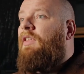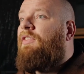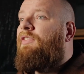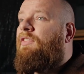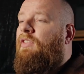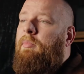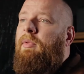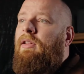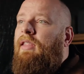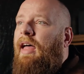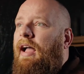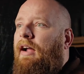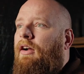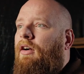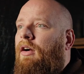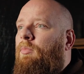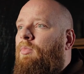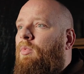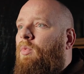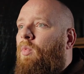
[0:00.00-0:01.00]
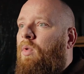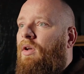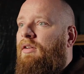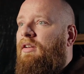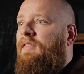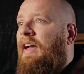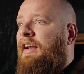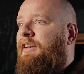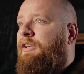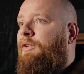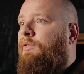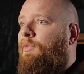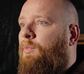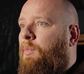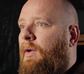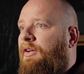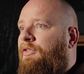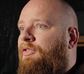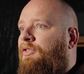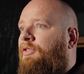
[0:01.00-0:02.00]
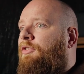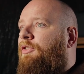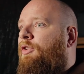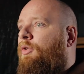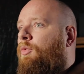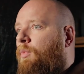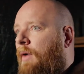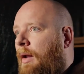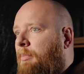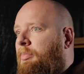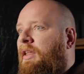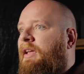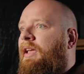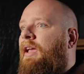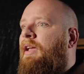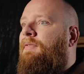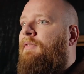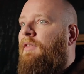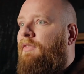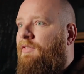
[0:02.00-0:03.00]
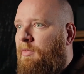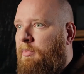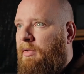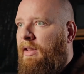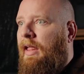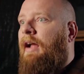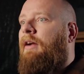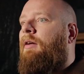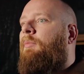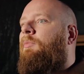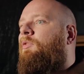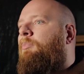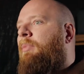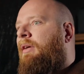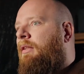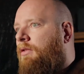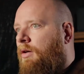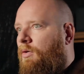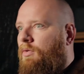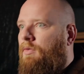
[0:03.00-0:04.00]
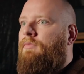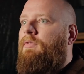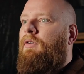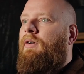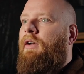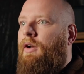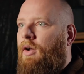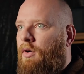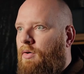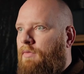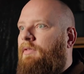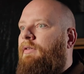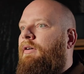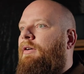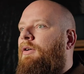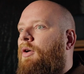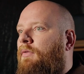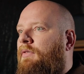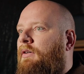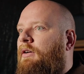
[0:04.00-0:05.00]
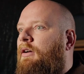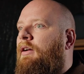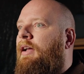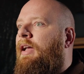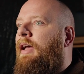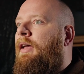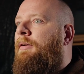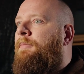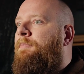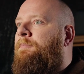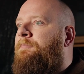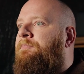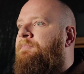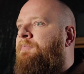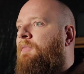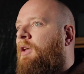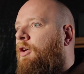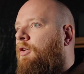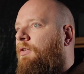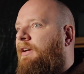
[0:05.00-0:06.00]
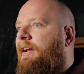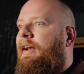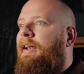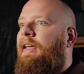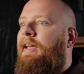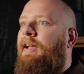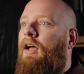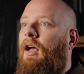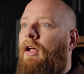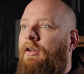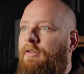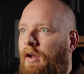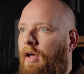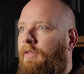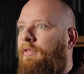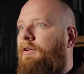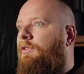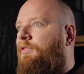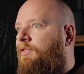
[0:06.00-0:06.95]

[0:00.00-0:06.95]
The Simulacrum would then use Wish to replicate the Simulacrum spell over and over and over again, creating another